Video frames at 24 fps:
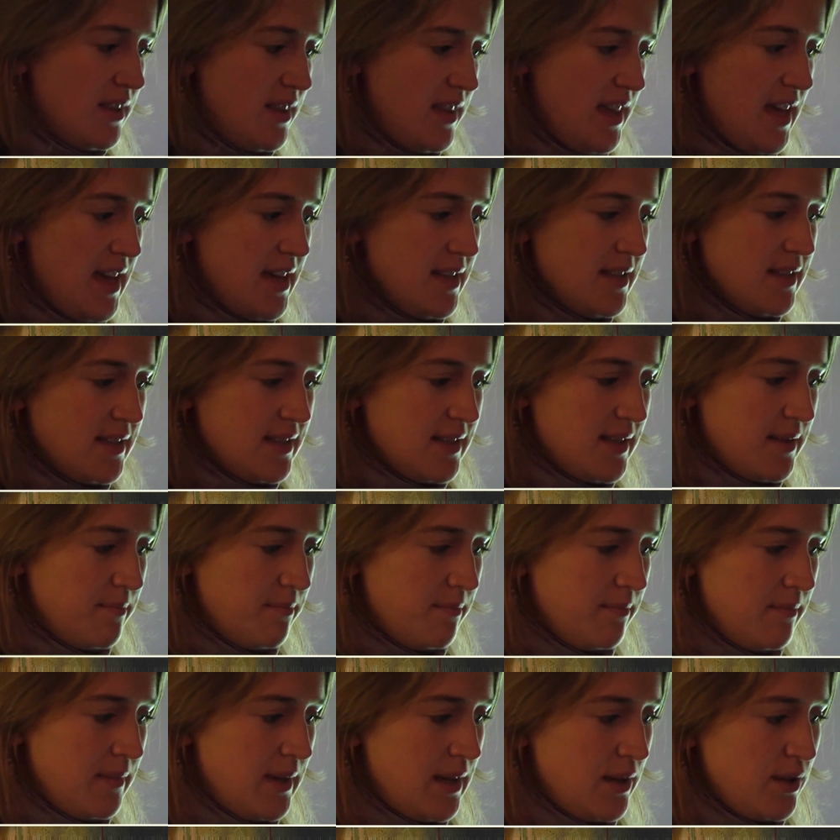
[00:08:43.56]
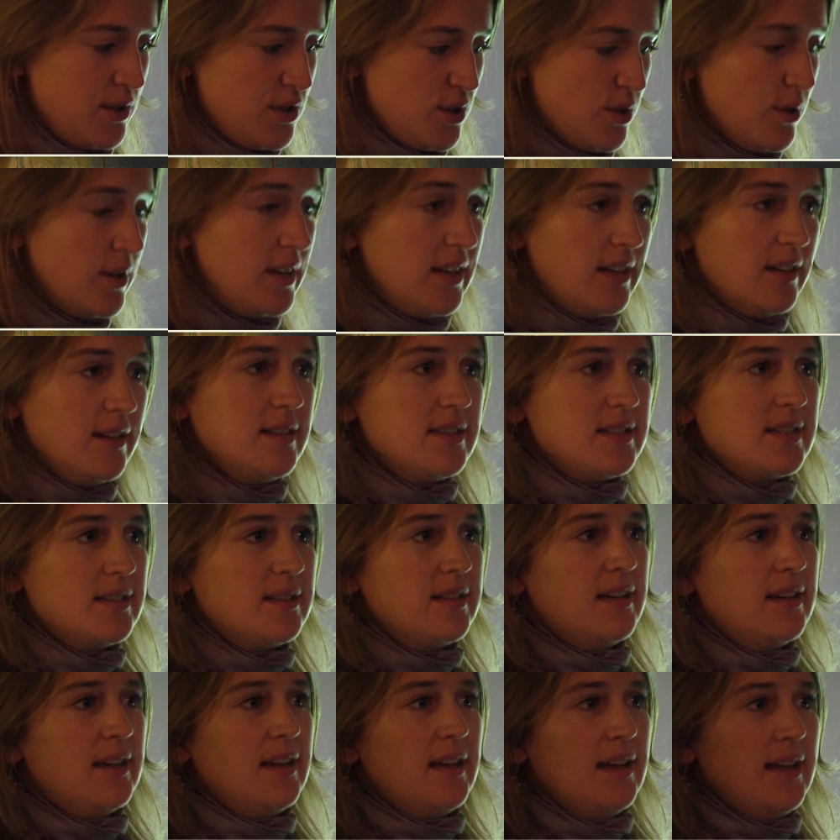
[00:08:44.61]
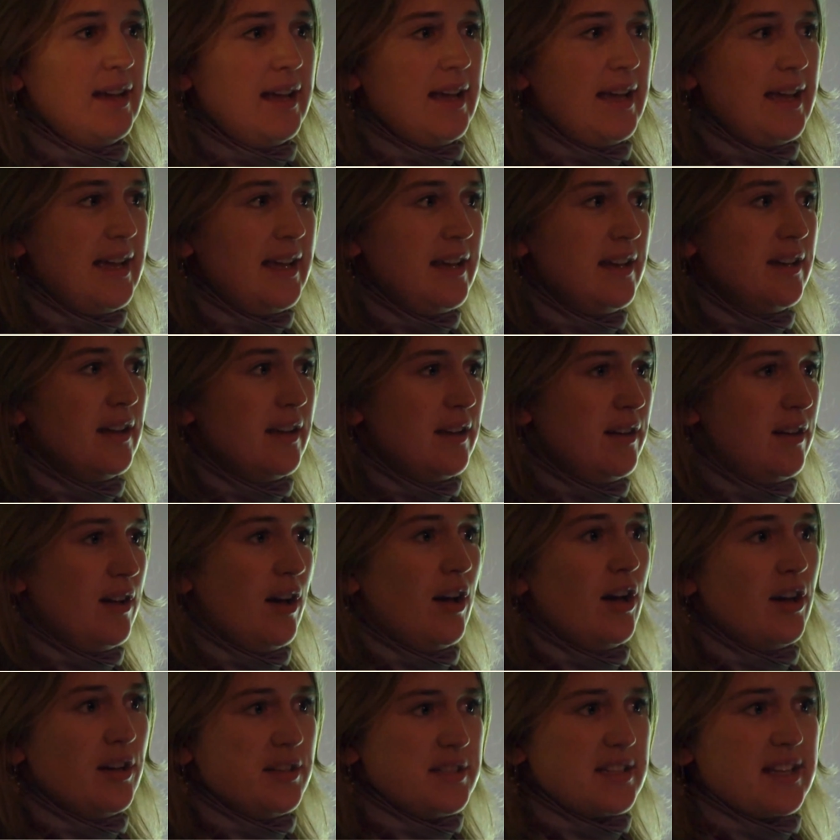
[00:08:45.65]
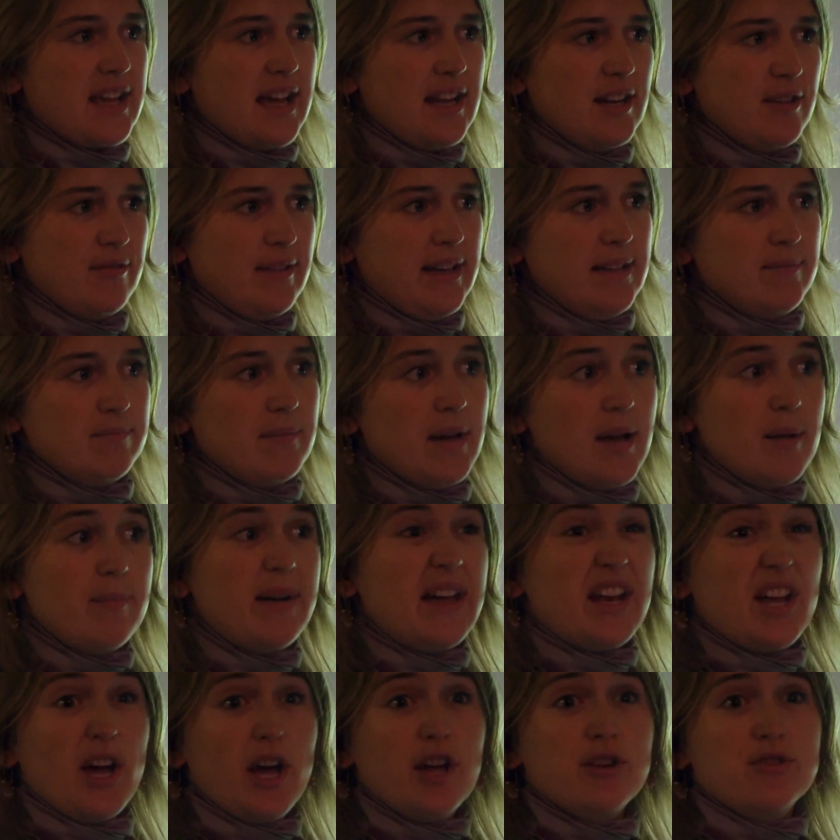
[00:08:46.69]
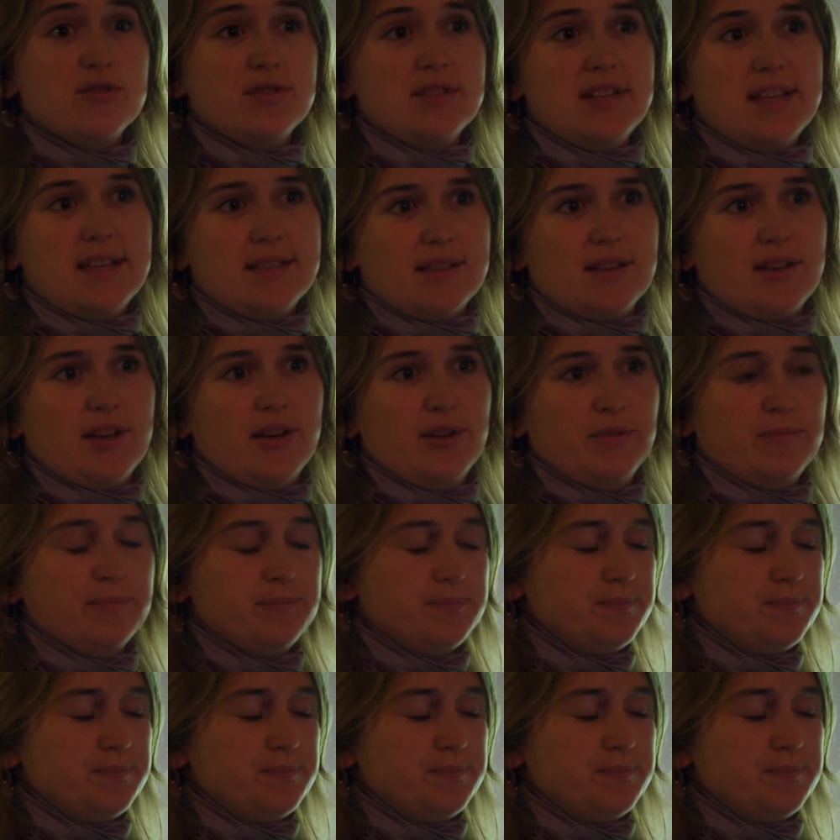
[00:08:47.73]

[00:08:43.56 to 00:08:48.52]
this toilet in an art gallery about 100 years ago.